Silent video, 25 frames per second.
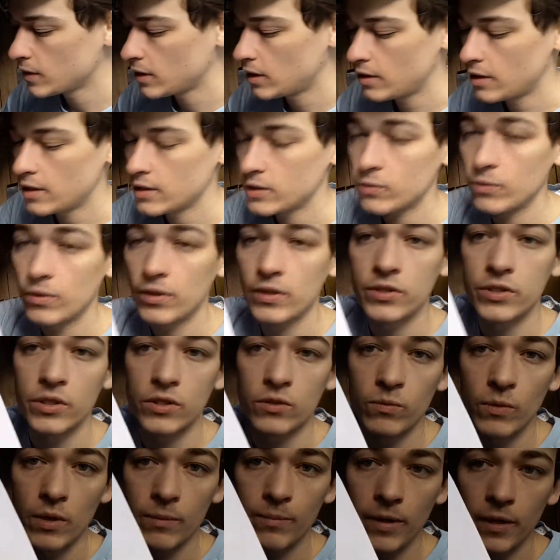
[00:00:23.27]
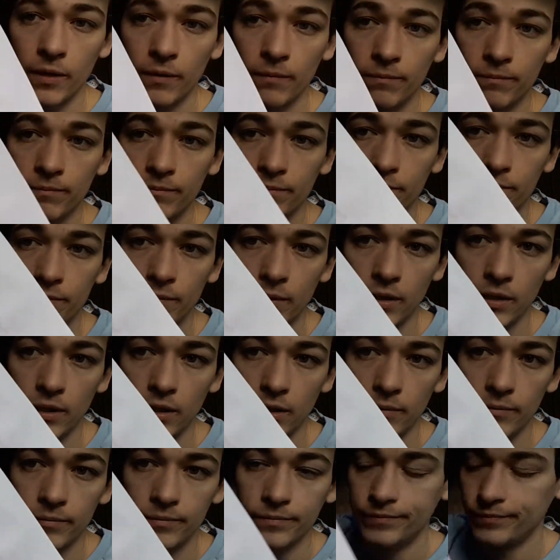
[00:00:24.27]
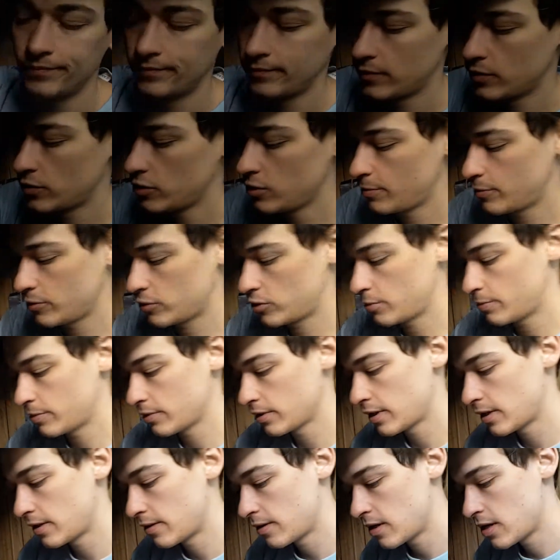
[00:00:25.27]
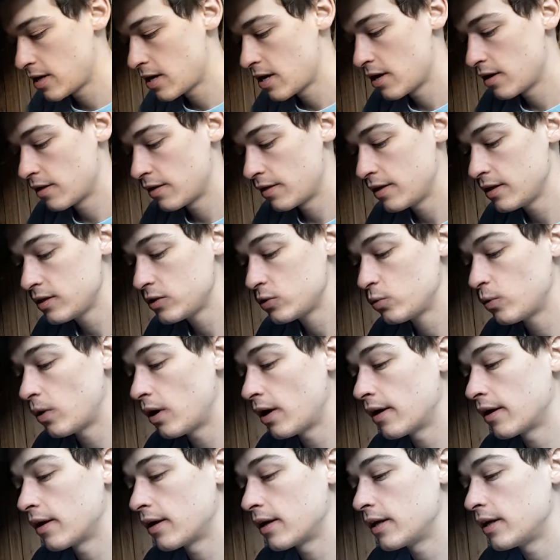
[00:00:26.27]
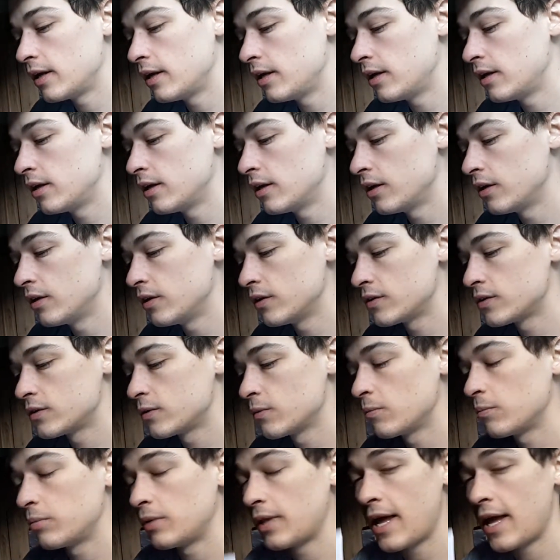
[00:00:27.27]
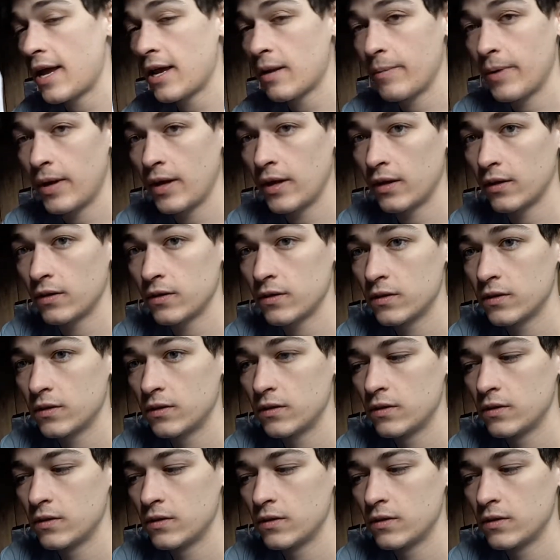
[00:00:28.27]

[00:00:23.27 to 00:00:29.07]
This one is just wet paint. Super, super light. This one is black paint